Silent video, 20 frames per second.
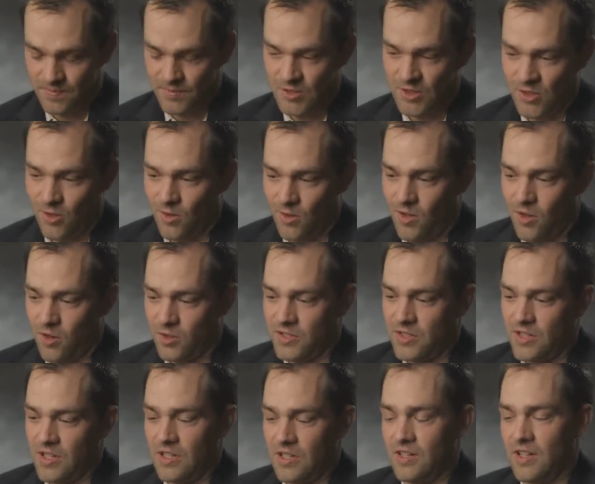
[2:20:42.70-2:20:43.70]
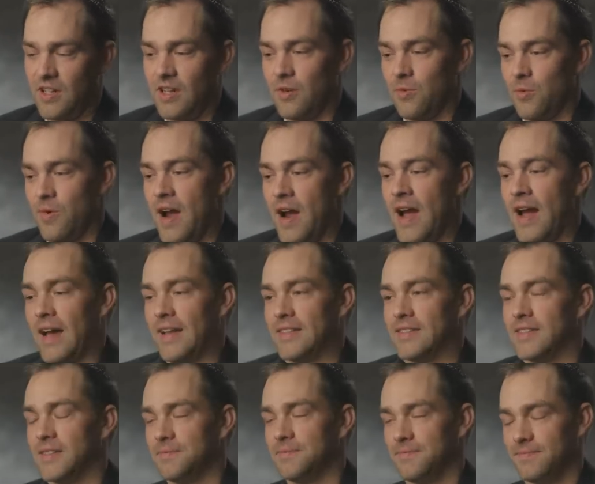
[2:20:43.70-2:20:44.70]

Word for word: Sergeant Larson and Raz.